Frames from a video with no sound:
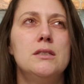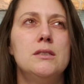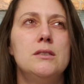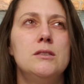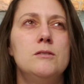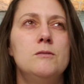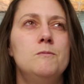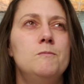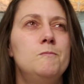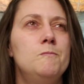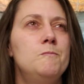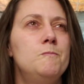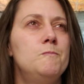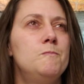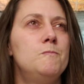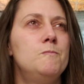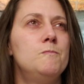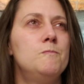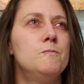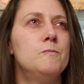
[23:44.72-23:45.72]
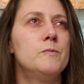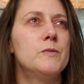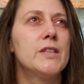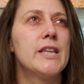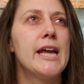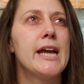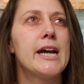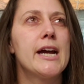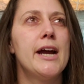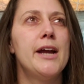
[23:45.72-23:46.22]

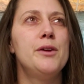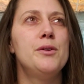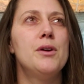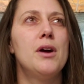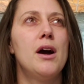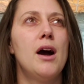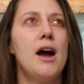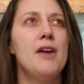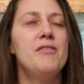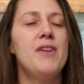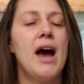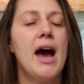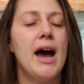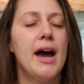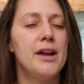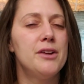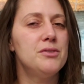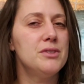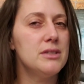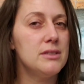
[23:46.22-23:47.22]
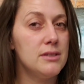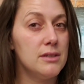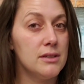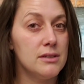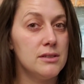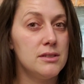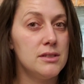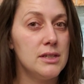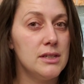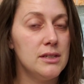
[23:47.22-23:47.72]
like I've had
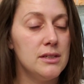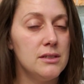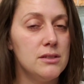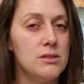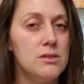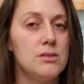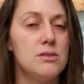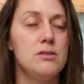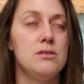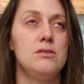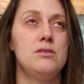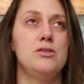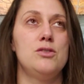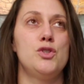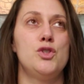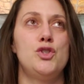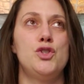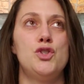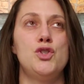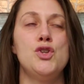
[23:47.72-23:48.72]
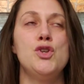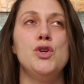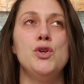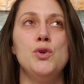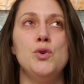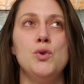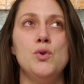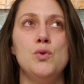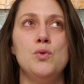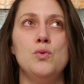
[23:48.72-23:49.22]
resistance
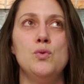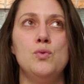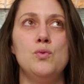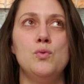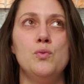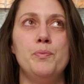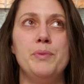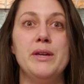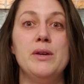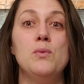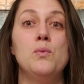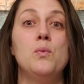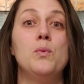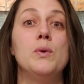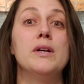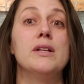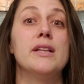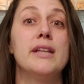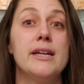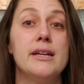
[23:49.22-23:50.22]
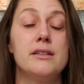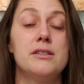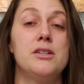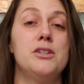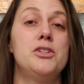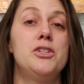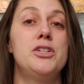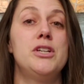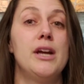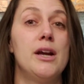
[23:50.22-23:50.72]
to be willing to
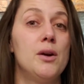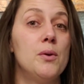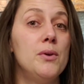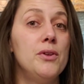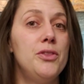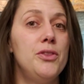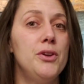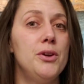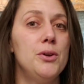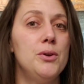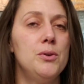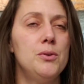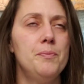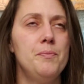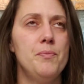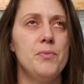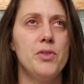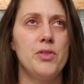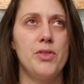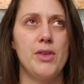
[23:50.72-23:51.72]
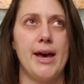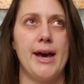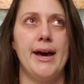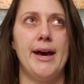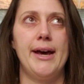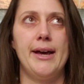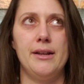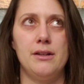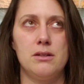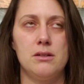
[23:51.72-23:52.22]
share with you
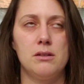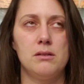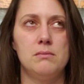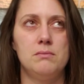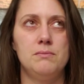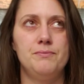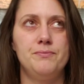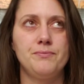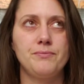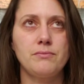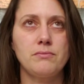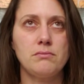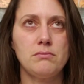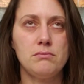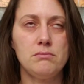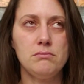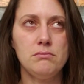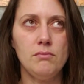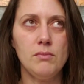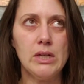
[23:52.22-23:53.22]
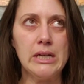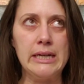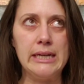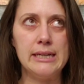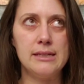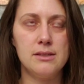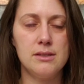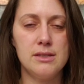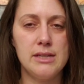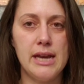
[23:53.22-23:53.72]
that
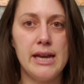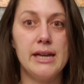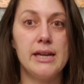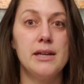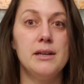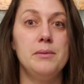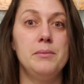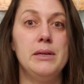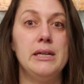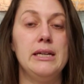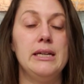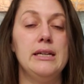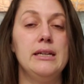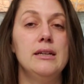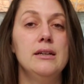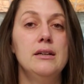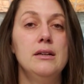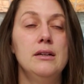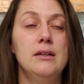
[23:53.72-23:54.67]
it's taken me